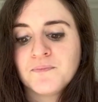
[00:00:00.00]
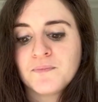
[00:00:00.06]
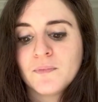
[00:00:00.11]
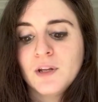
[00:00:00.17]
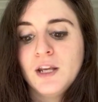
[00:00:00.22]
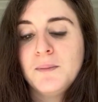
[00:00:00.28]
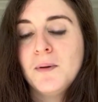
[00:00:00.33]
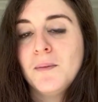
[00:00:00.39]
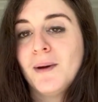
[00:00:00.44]

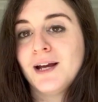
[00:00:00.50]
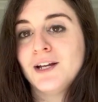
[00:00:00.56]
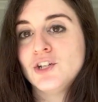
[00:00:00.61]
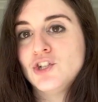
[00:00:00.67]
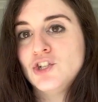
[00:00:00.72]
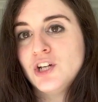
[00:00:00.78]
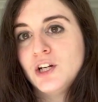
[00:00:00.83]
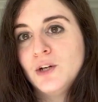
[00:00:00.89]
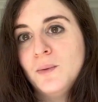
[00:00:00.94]
Keep in mind,
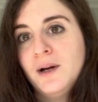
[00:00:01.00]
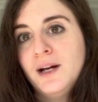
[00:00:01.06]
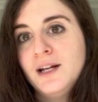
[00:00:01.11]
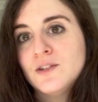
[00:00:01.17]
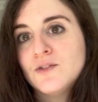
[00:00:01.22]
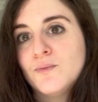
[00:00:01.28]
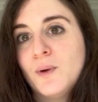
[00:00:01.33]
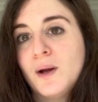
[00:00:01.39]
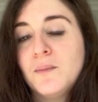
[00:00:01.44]
January
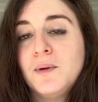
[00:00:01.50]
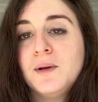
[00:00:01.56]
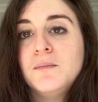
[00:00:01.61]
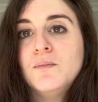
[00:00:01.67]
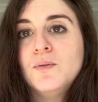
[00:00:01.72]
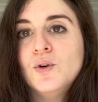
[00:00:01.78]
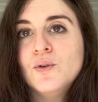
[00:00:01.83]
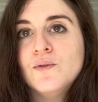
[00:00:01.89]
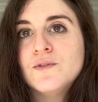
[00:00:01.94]
is when we
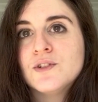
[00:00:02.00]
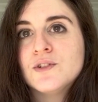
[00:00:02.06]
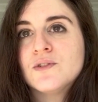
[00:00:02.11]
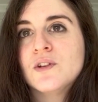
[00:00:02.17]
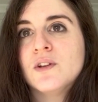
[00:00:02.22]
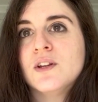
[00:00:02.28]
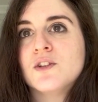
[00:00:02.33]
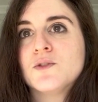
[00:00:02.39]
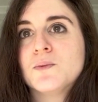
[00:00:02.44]
moved.
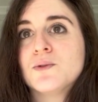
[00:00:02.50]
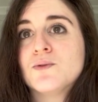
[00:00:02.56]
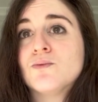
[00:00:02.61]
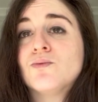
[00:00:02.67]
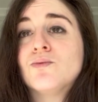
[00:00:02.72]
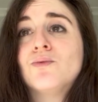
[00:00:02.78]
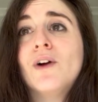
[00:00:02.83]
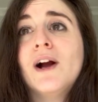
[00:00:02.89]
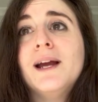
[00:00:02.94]
So this was
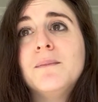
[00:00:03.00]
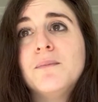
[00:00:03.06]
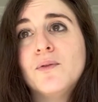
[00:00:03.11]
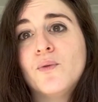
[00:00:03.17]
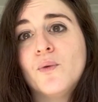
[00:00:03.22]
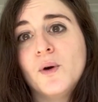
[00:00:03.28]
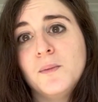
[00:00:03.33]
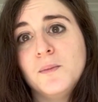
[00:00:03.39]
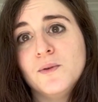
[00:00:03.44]
right
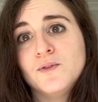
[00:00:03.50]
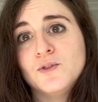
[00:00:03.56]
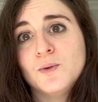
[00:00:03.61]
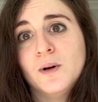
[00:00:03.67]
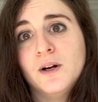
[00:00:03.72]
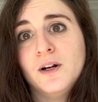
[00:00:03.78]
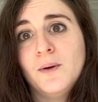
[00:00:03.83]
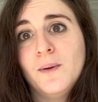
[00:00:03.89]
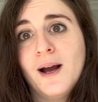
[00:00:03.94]
before we moved to
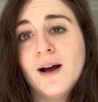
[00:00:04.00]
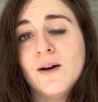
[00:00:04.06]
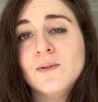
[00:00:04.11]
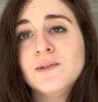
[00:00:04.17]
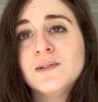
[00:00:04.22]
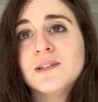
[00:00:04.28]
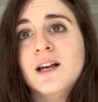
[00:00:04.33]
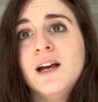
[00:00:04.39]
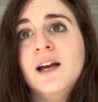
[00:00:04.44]
our new
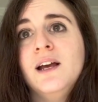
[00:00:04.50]
house.